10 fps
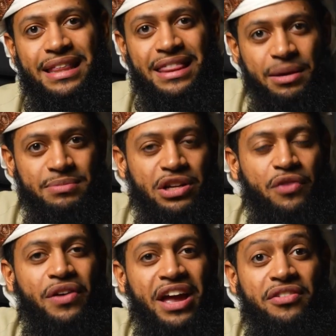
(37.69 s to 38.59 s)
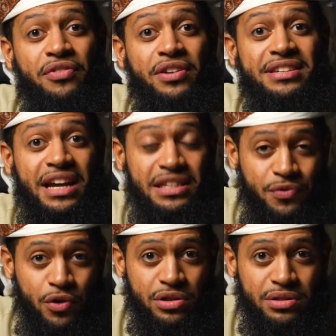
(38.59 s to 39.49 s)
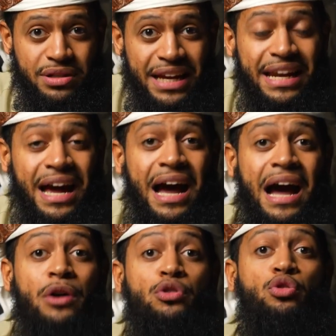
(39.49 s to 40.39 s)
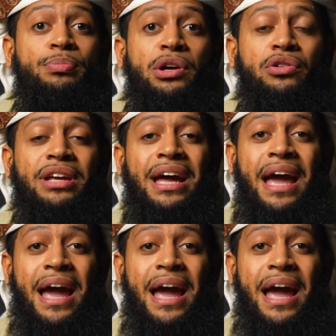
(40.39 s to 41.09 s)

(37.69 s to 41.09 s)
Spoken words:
themselves emphasize first and how to build